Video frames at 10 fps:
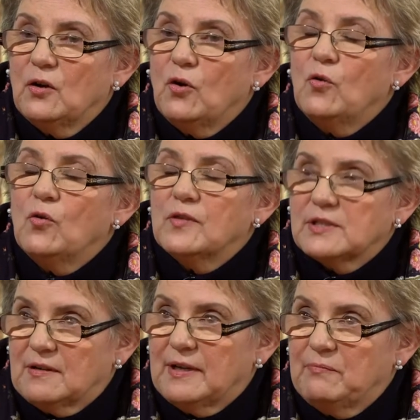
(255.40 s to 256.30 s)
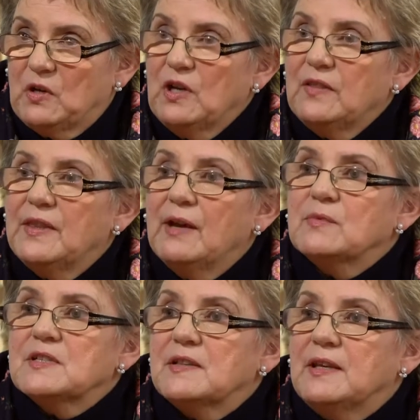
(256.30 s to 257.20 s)
All the time. That
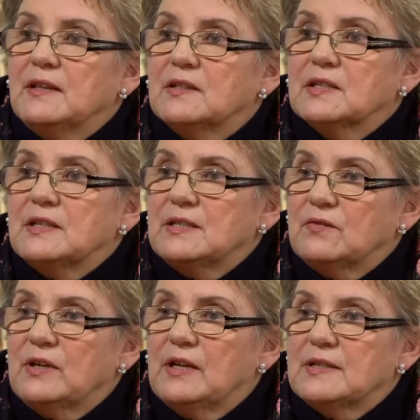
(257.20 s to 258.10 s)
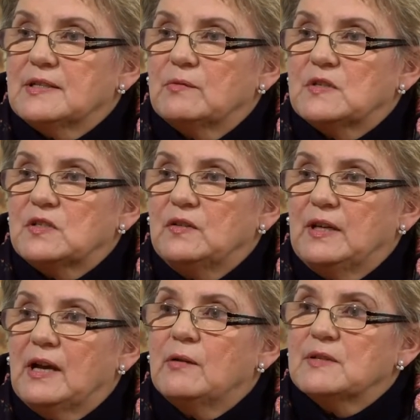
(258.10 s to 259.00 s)
was the thing that I didn't realise I was
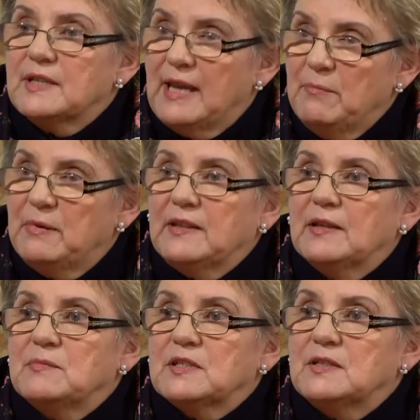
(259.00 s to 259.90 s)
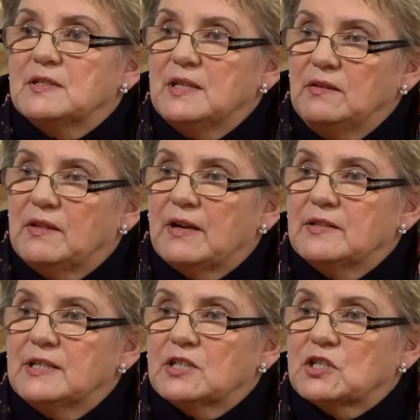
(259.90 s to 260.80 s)
doing. I was enabling them to continue their
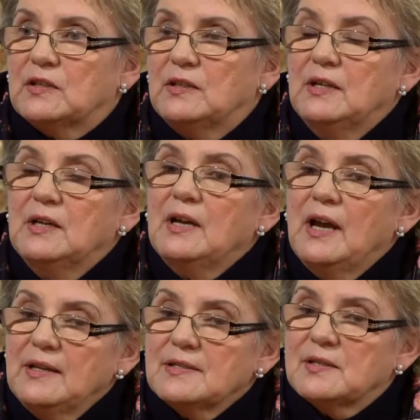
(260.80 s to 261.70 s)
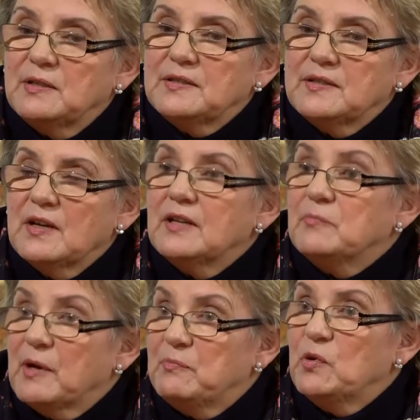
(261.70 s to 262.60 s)
addiction, hence the title of
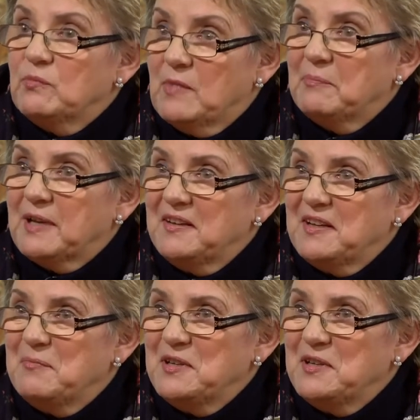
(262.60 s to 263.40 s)
my book, Mum, Can You Lend Me